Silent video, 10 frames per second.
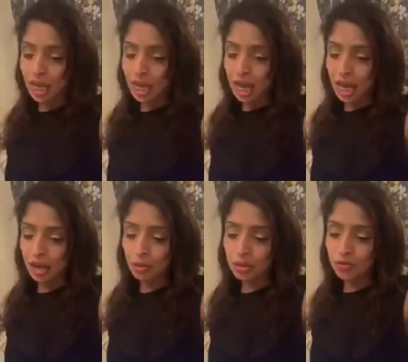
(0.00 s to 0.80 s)
And
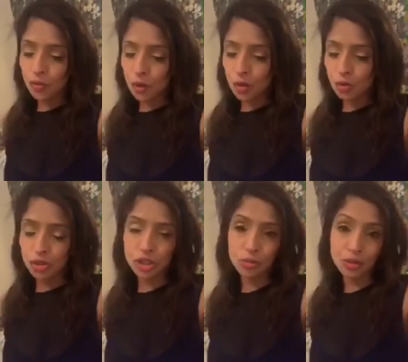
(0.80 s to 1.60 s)
I was
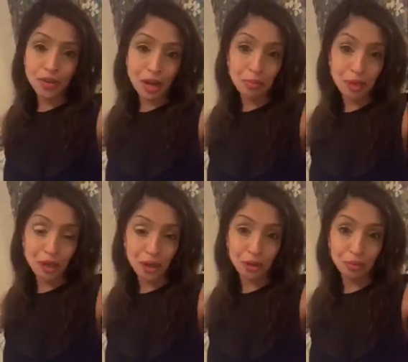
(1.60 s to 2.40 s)
forced to move out of my
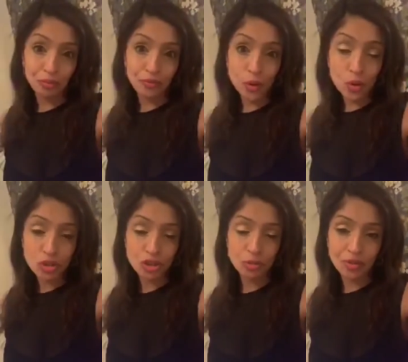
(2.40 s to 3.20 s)
home, forced
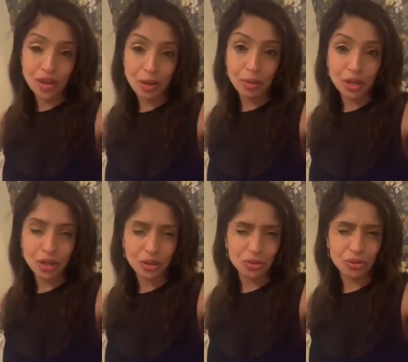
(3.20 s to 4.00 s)
to move out of my
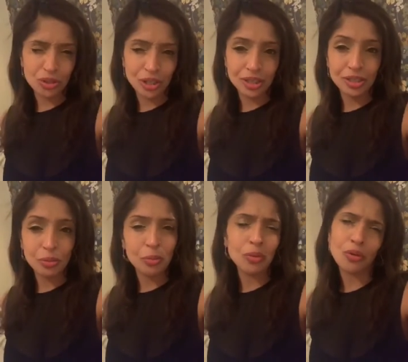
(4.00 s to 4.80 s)
culture, and
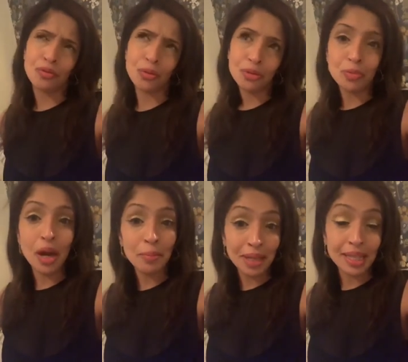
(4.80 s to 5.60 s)
not forced, but
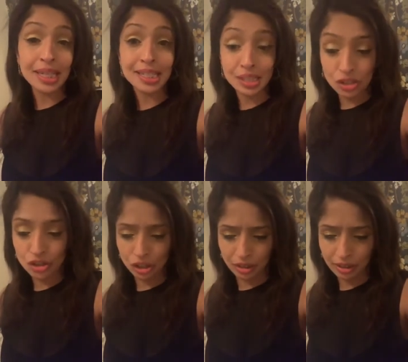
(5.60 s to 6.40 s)
I made that
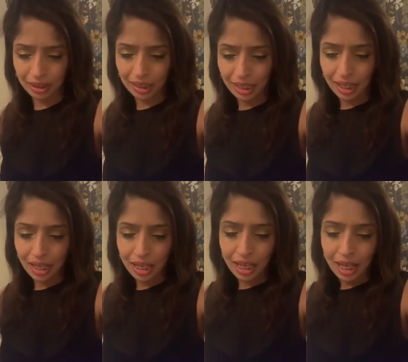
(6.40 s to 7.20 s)
decision.
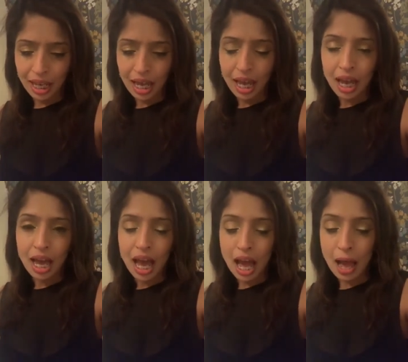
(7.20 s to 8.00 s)

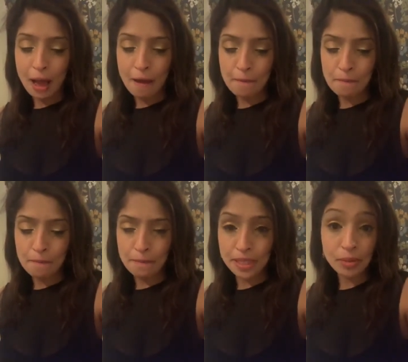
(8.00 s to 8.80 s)

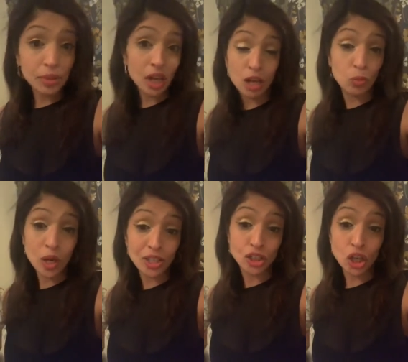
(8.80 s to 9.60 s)
Something I'd
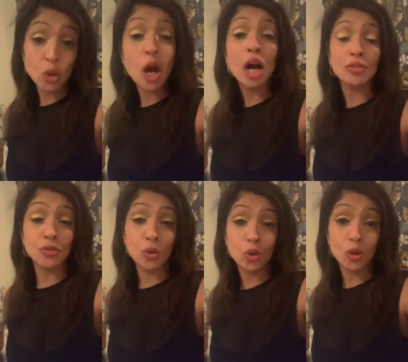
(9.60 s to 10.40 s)
worked so hard
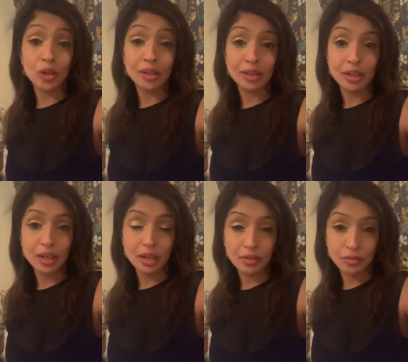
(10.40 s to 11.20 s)
for
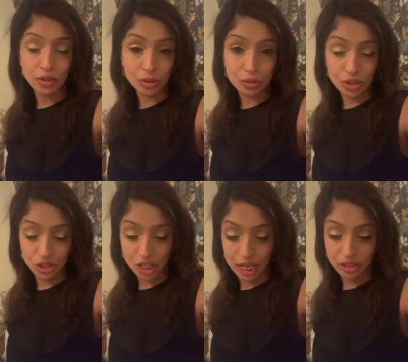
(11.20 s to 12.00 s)
it all to
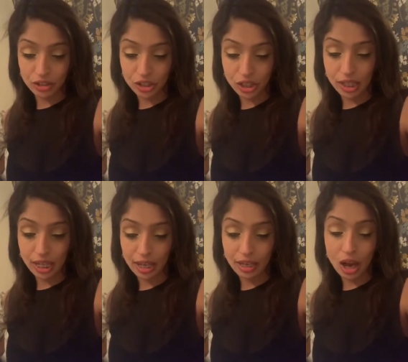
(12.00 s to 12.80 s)
change,
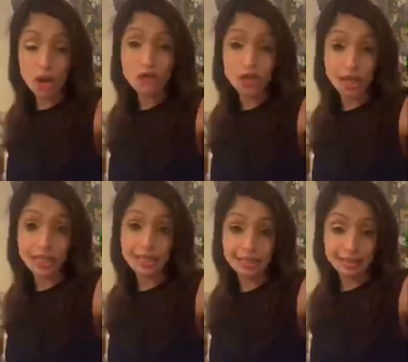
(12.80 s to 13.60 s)
okay, overnight.